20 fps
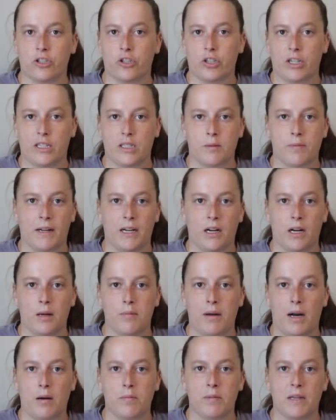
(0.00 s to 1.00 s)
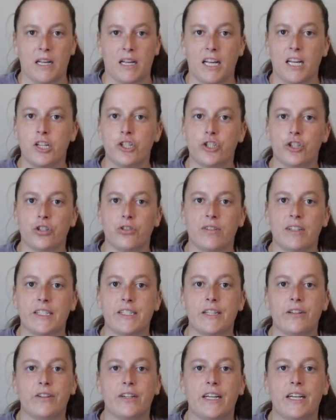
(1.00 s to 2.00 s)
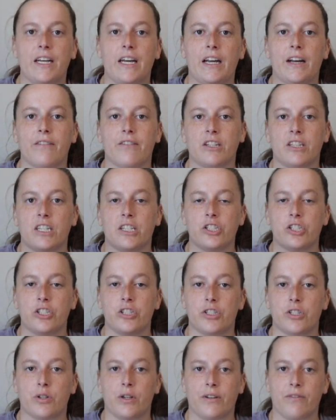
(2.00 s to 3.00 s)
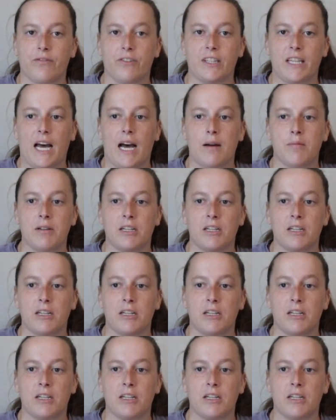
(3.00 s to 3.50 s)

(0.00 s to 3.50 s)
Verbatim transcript: transparent about being injured recently and everything she's doing for that,